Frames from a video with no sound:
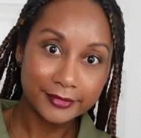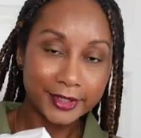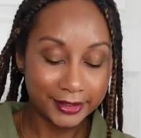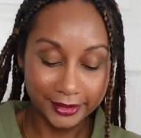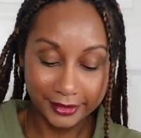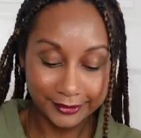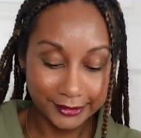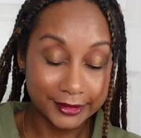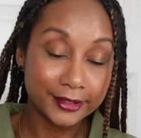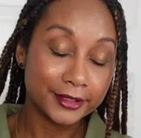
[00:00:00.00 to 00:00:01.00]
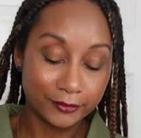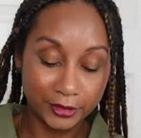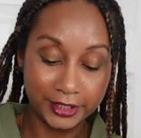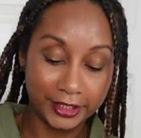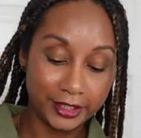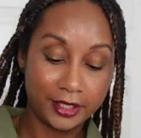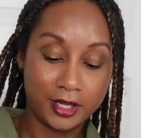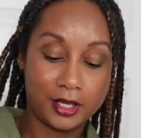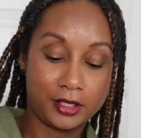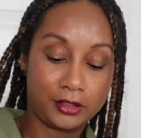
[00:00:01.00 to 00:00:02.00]
That's it, just the receipt.
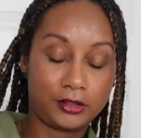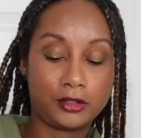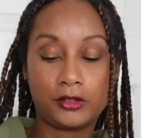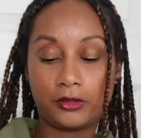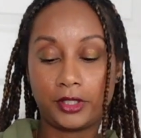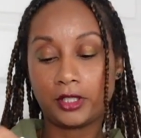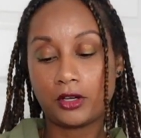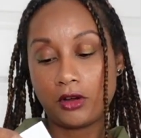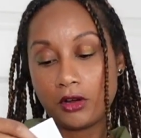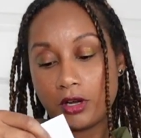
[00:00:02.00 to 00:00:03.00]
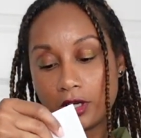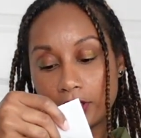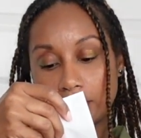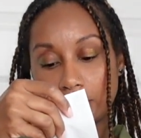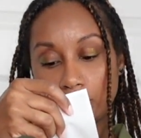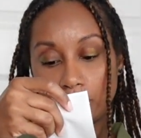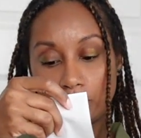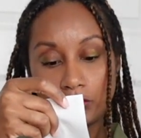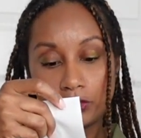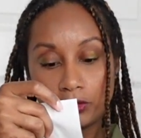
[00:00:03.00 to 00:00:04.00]
So it cost
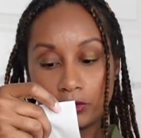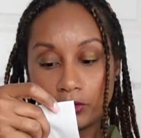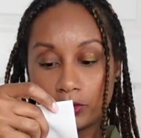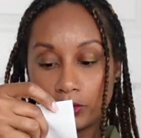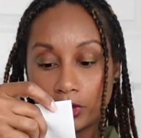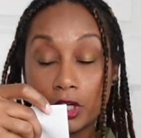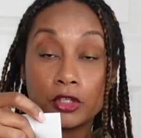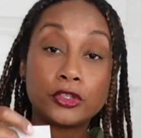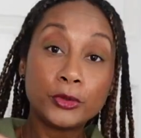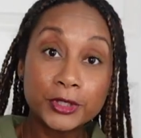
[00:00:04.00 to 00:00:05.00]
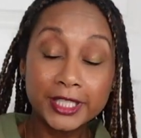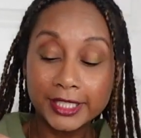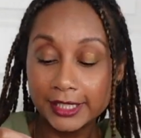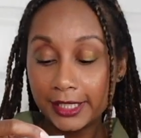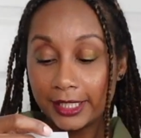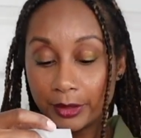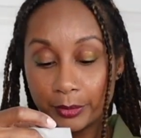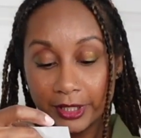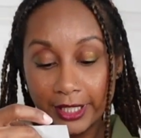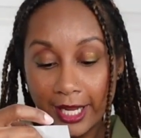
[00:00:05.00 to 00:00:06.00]
$260,
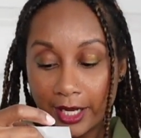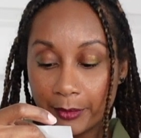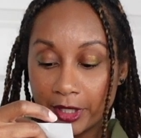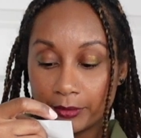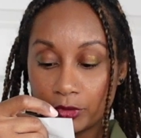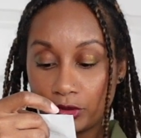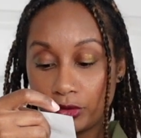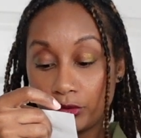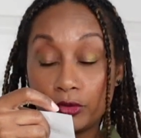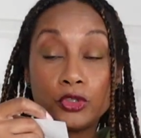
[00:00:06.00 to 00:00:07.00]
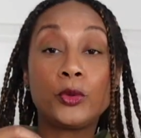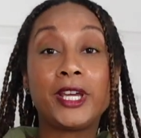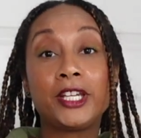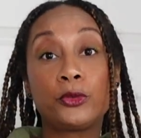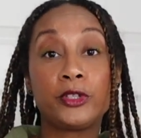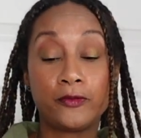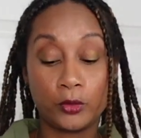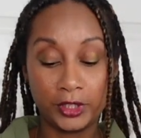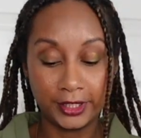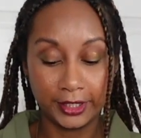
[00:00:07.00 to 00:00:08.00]
but it came up to
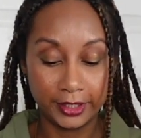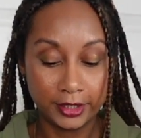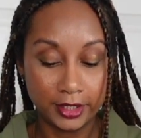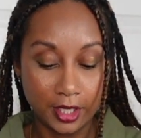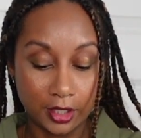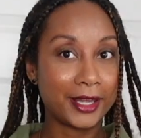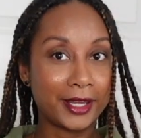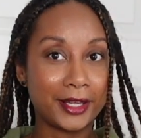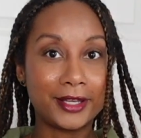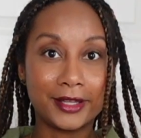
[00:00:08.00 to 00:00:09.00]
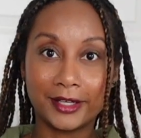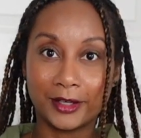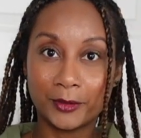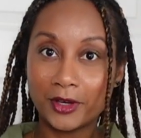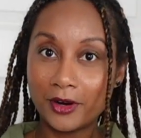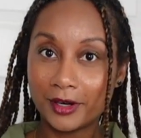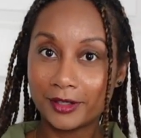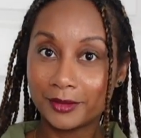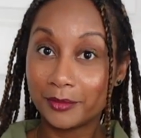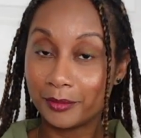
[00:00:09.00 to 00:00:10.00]
$283.14. And there we are,
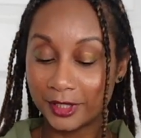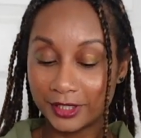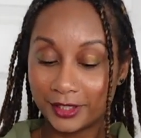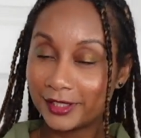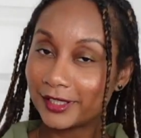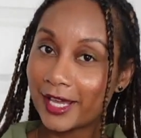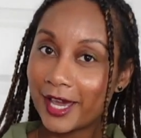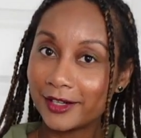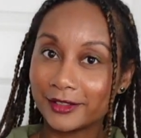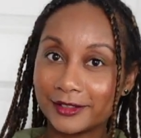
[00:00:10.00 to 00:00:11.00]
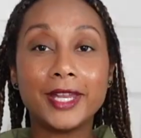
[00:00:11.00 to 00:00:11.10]
Mission to Saturn.